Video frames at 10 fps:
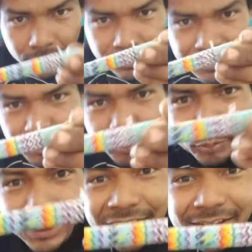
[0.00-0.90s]
It's a
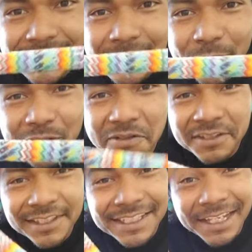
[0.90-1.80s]
beaded spindle. It
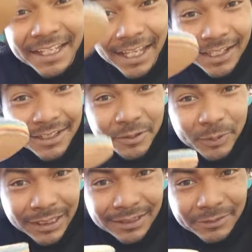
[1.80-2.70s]
looks like candy to
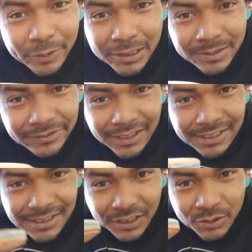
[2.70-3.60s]
me. It reminds me of like
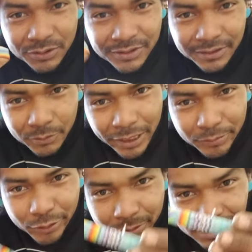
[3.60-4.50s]
Skittles and
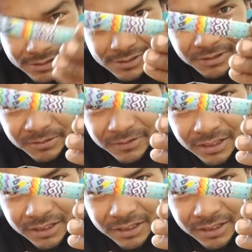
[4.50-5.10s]
rainbows and stuff.